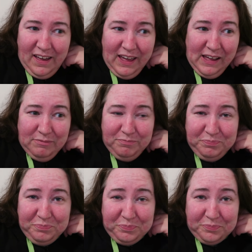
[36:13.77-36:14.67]

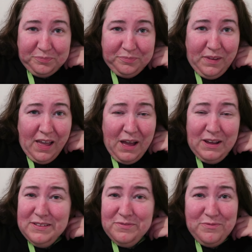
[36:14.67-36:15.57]

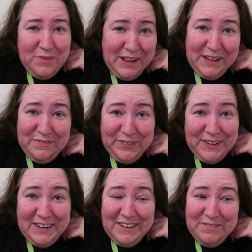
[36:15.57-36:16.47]
I had a really
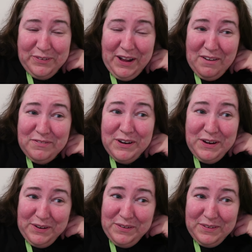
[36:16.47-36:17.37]
fun
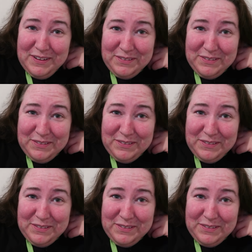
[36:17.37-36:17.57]
afternoon,